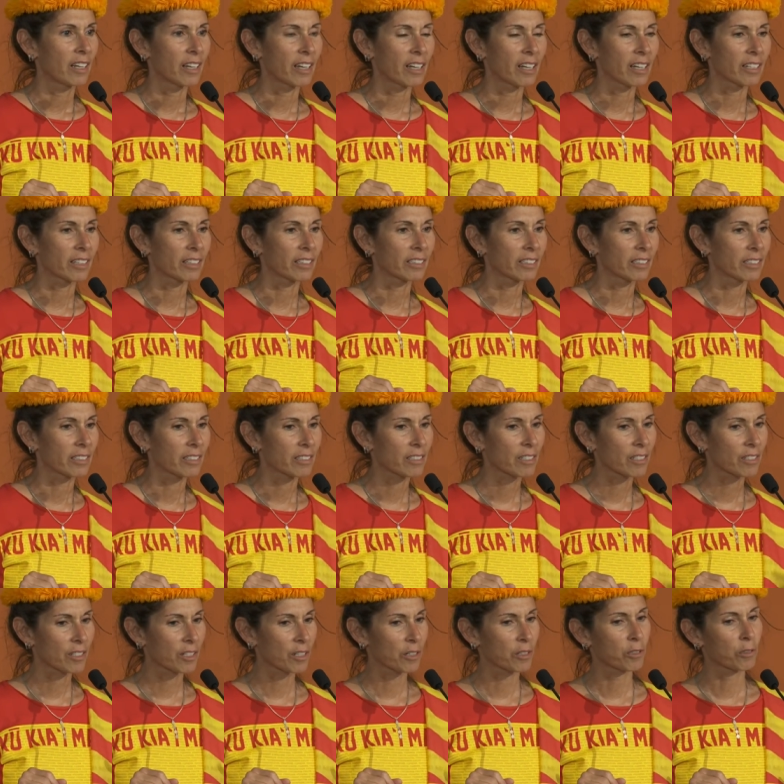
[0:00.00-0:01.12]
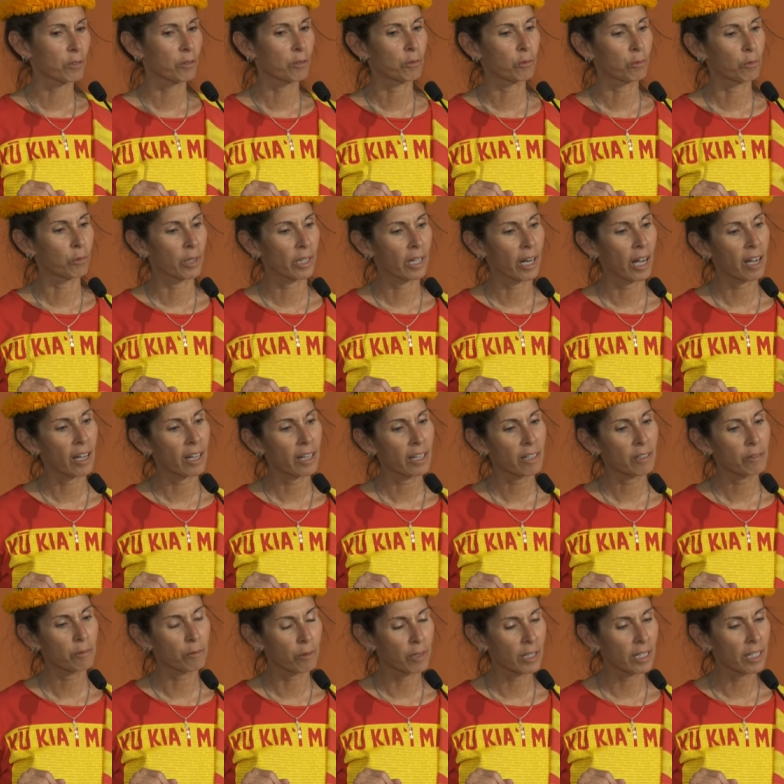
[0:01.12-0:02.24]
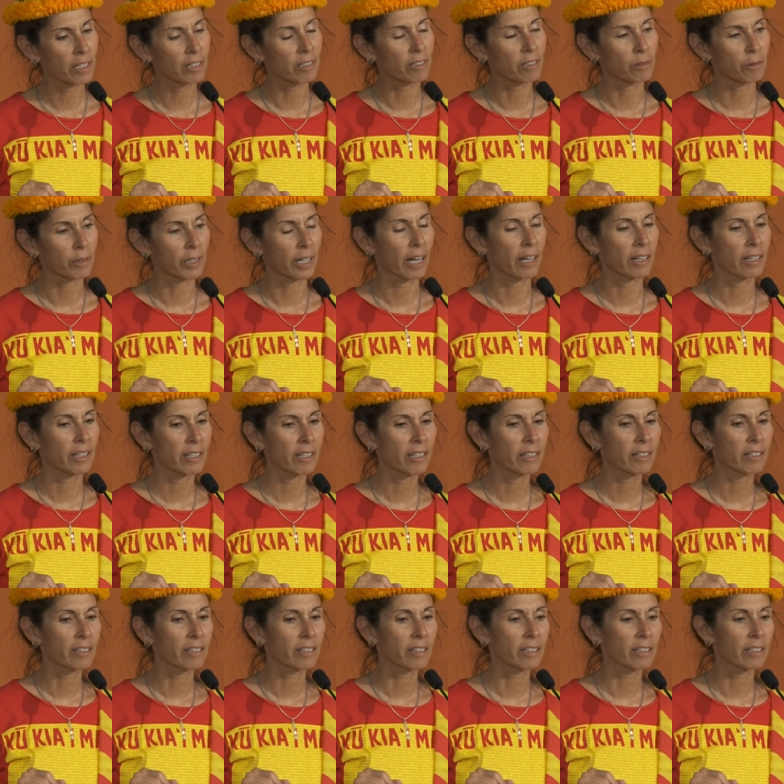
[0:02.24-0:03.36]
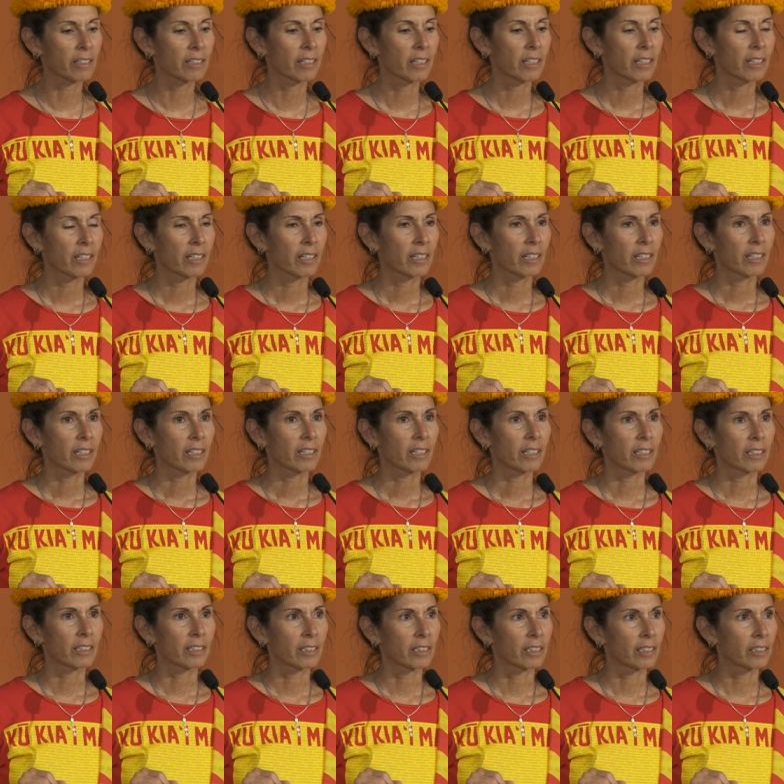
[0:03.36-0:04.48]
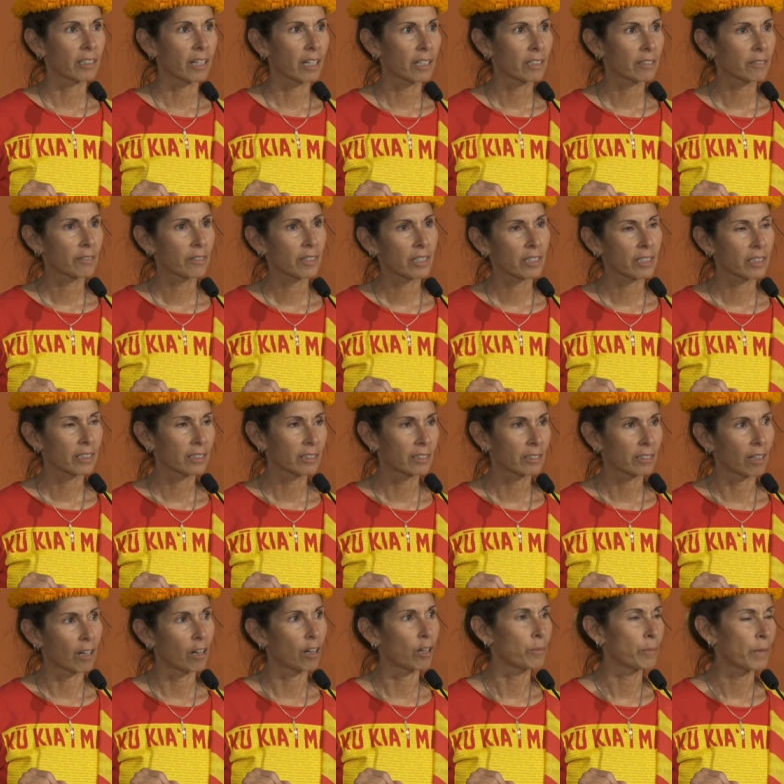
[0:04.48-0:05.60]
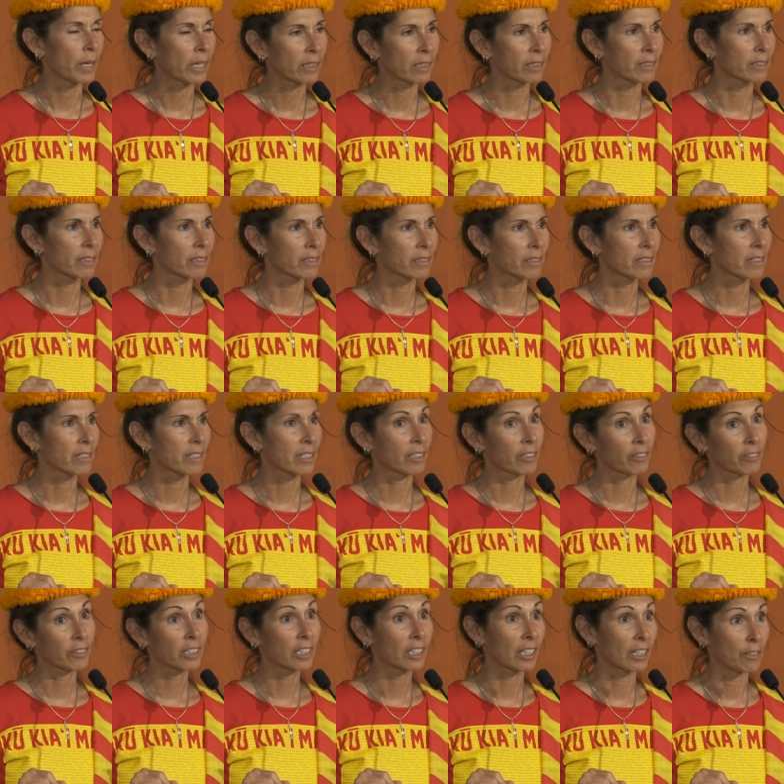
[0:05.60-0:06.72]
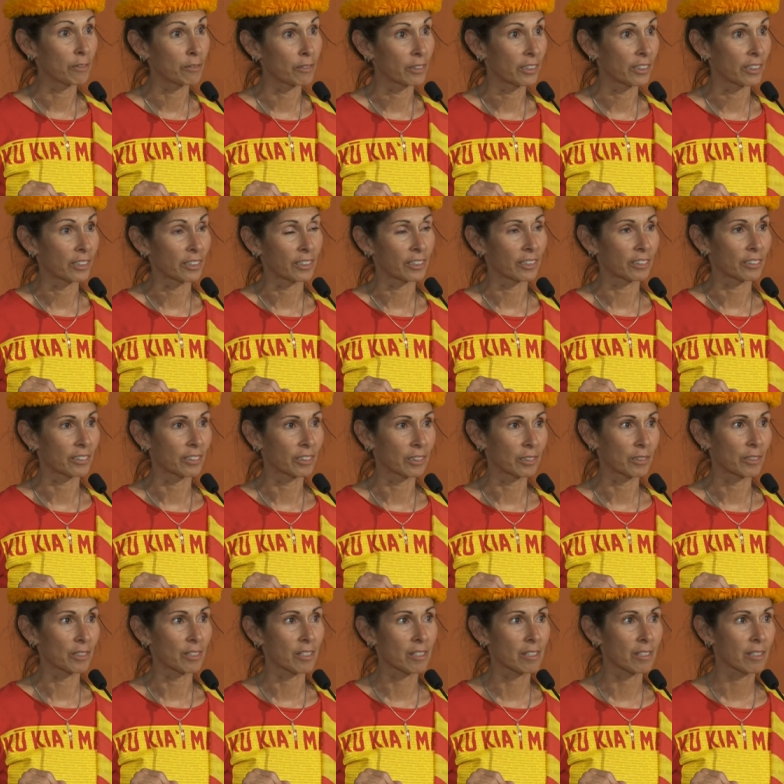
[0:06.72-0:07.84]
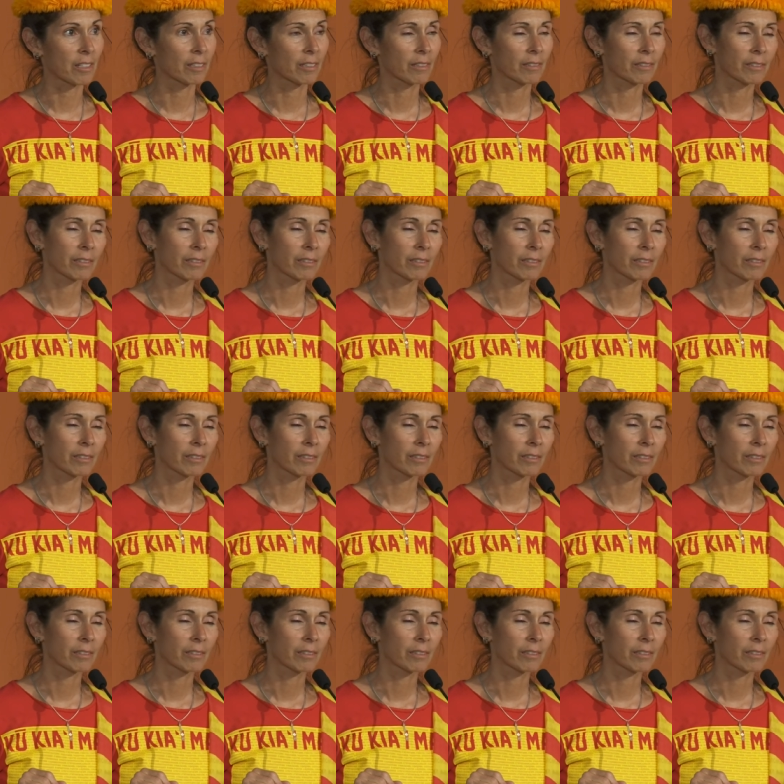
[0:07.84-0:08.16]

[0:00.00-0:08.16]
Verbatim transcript: And so when I read or when I hear a lot of the lawmakers, you know, the governor, who's,